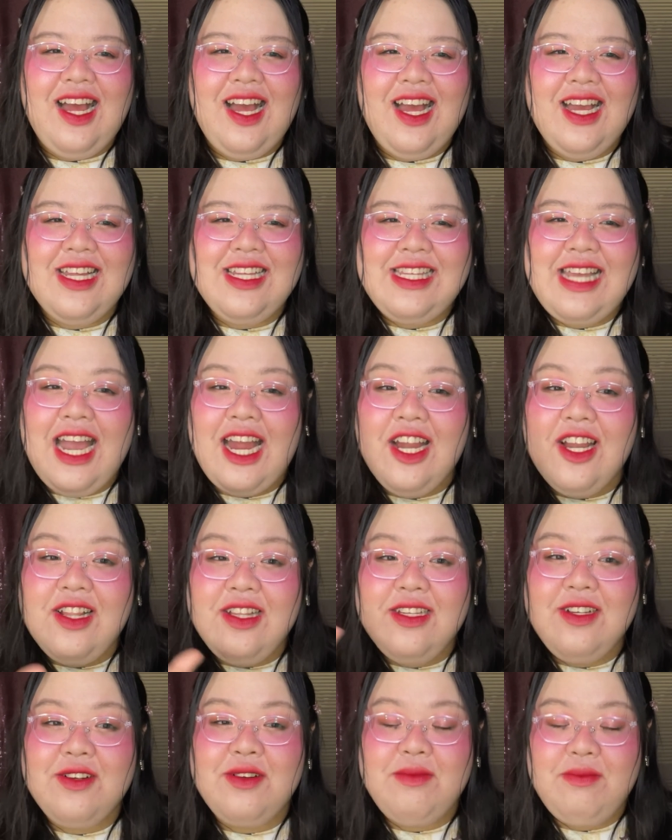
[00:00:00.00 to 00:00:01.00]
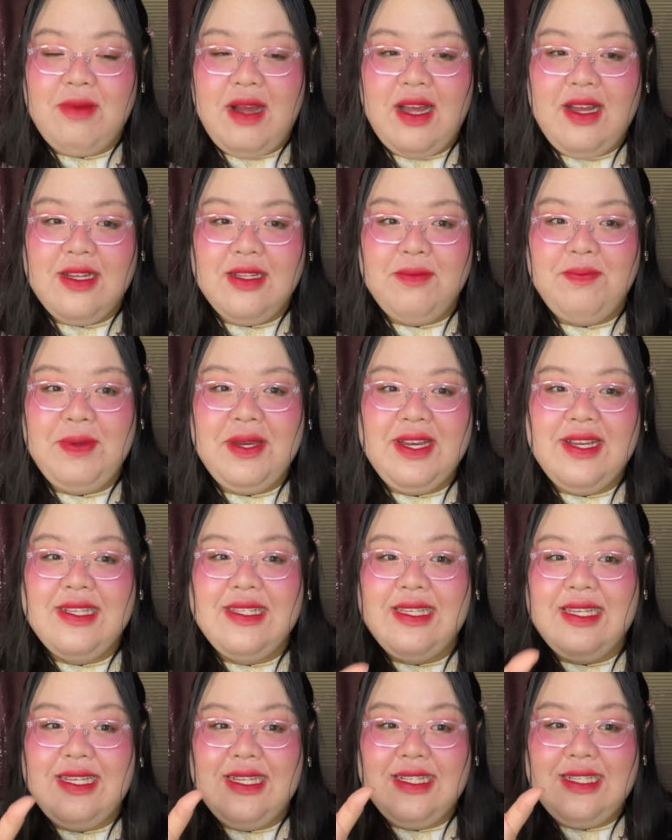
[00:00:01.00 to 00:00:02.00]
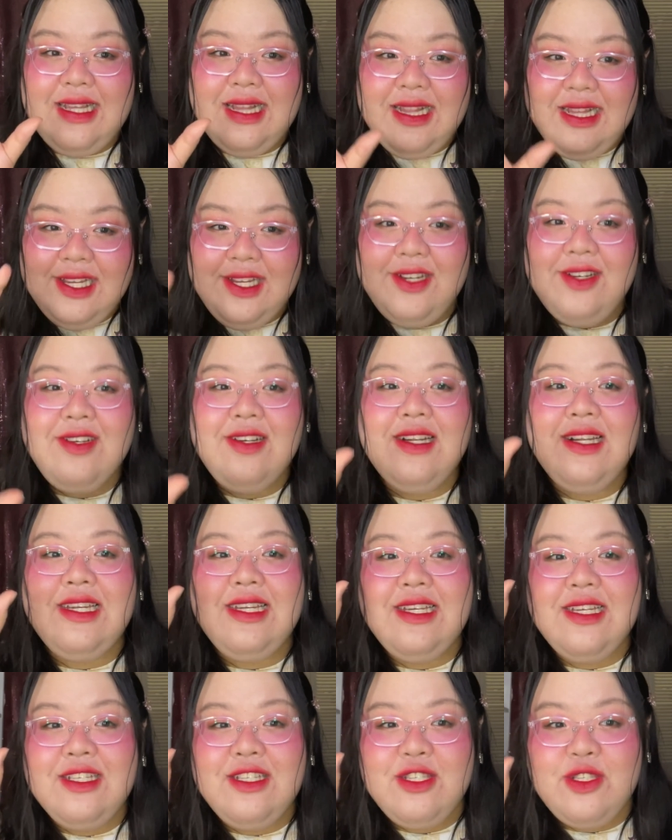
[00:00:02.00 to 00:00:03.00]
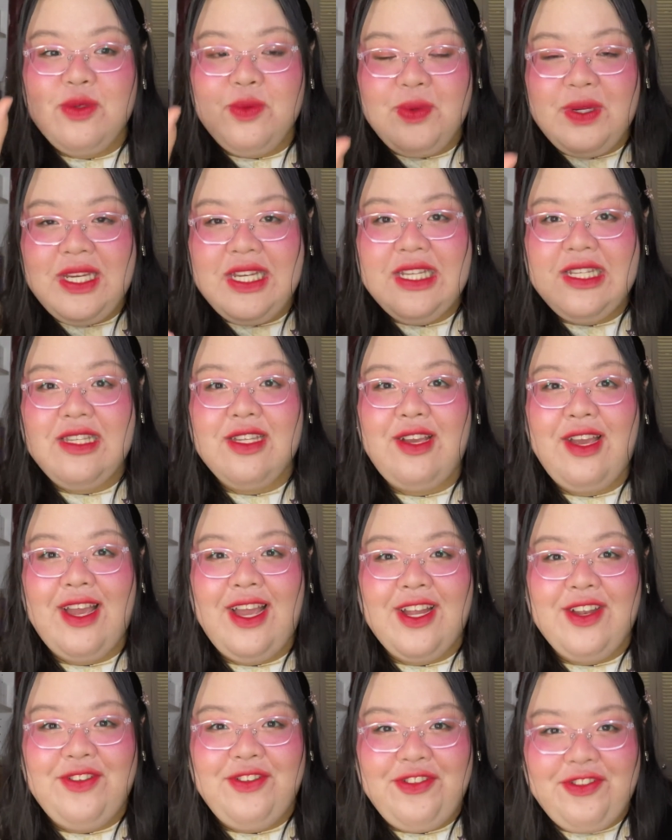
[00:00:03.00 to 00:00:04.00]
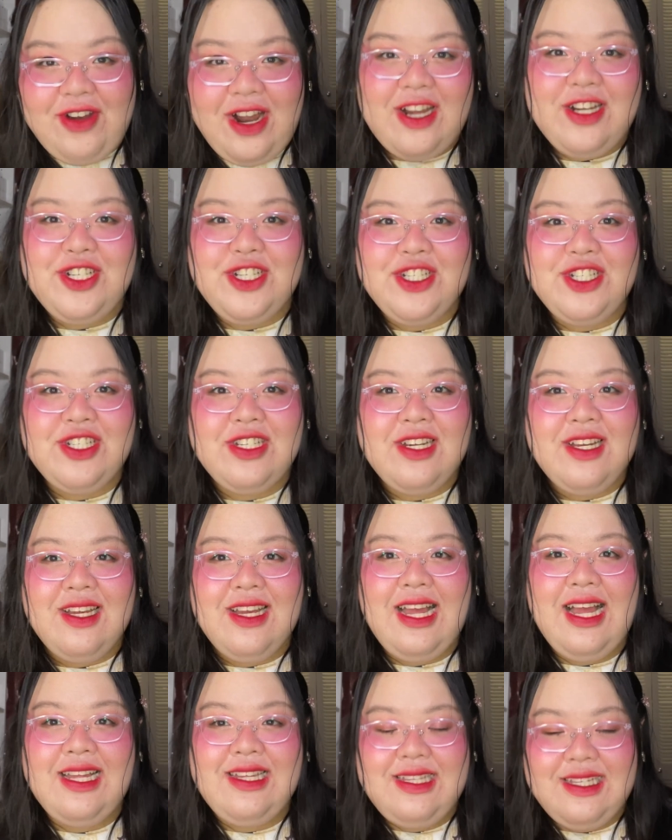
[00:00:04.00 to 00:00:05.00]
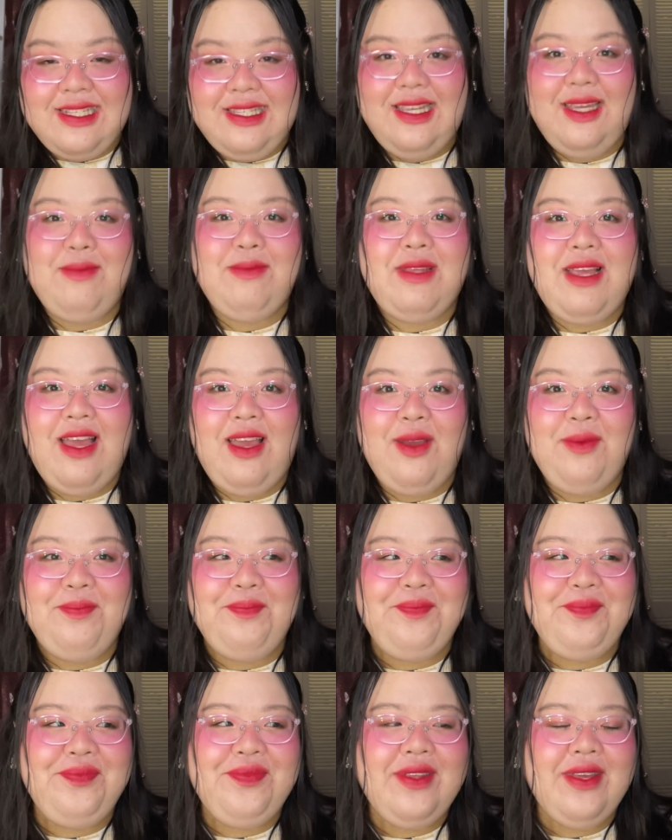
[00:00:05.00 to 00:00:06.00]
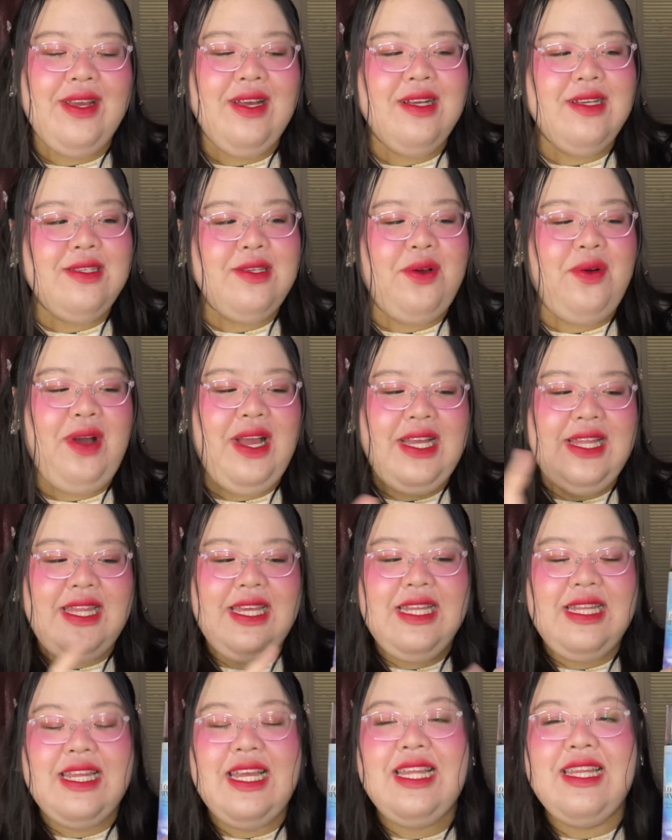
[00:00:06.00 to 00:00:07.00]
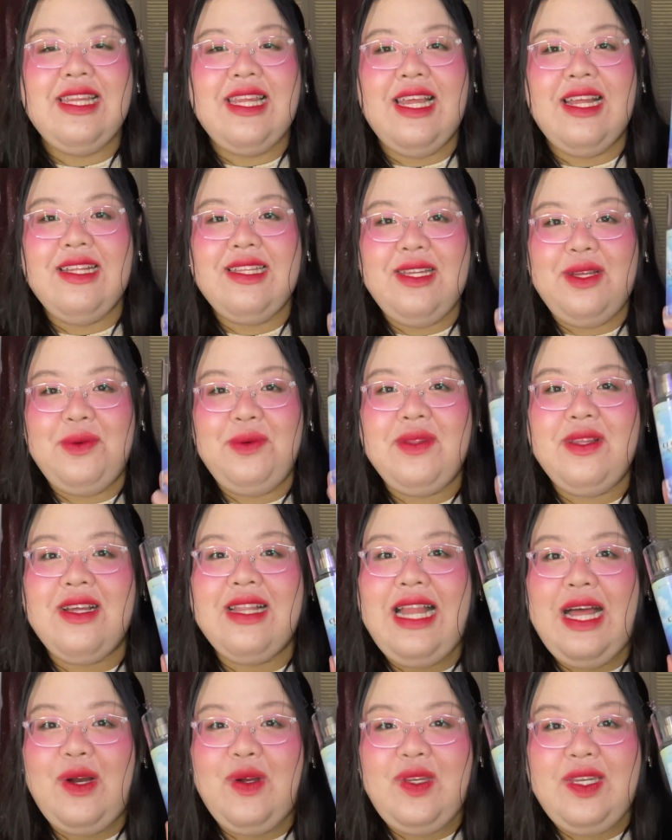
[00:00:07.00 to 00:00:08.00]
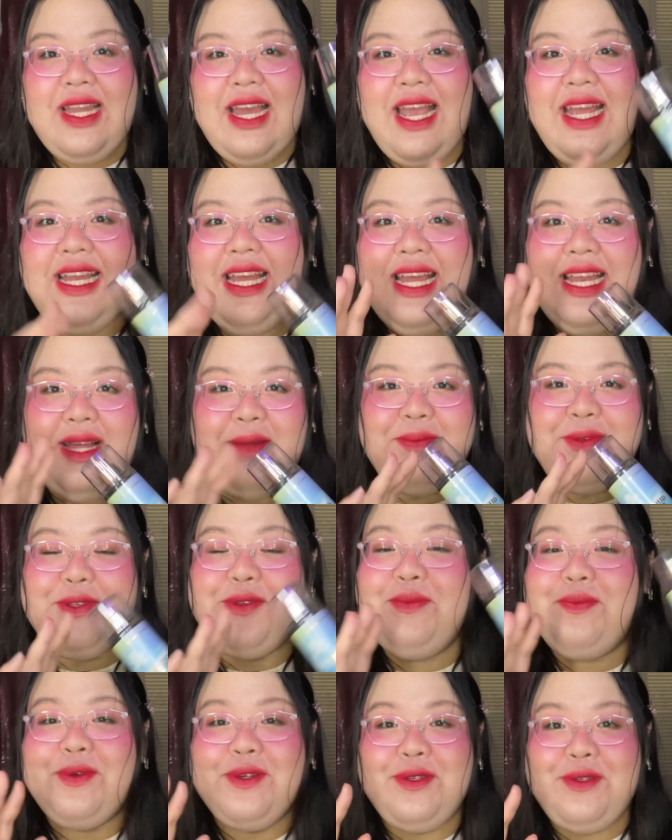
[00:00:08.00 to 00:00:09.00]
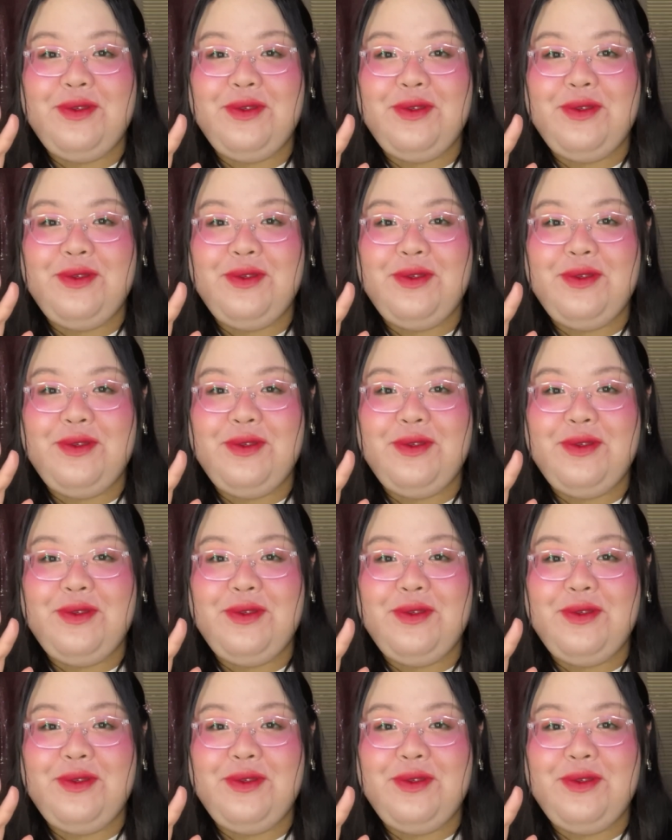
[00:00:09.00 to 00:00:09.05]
entirely gourmand because it is literally sweet and fresh at the same time. So I think they nailed it with Cloud9, and I'm super